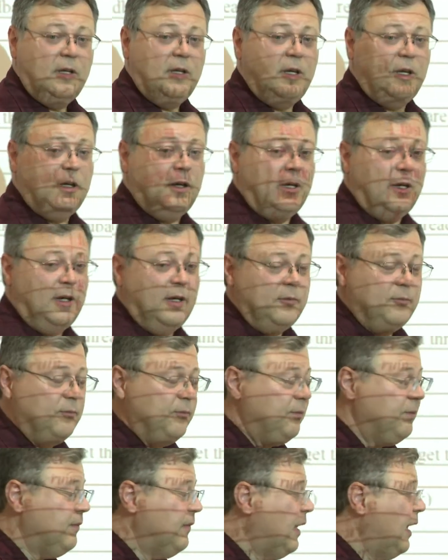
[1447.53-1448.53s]

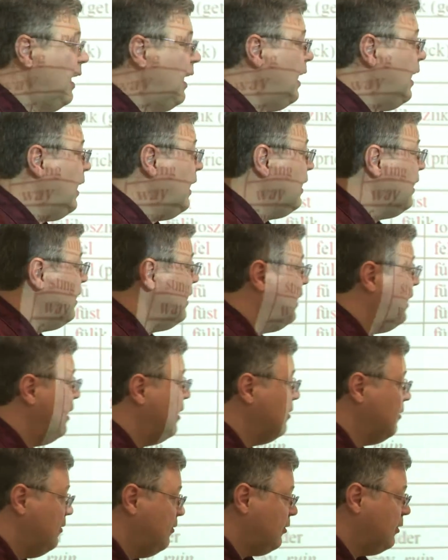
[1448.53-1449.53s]
and
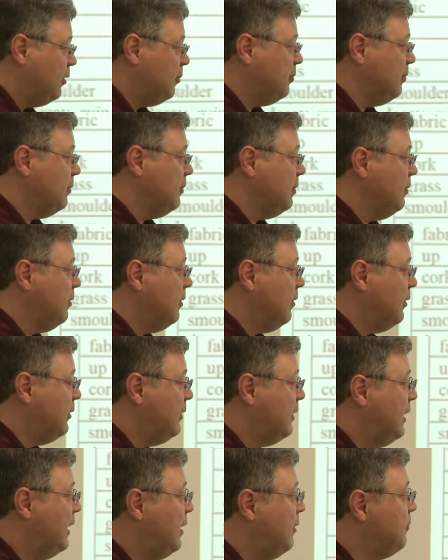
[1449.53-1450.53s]
from
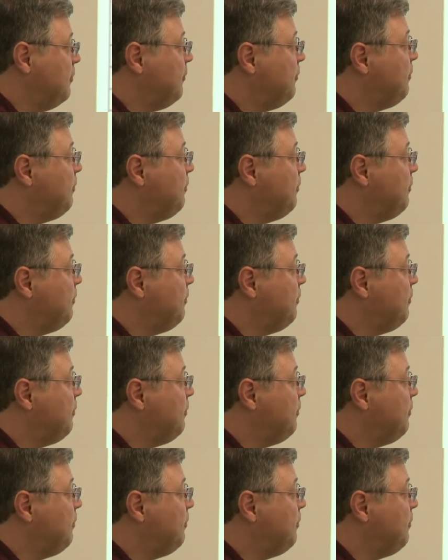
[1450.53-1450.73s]
Honti,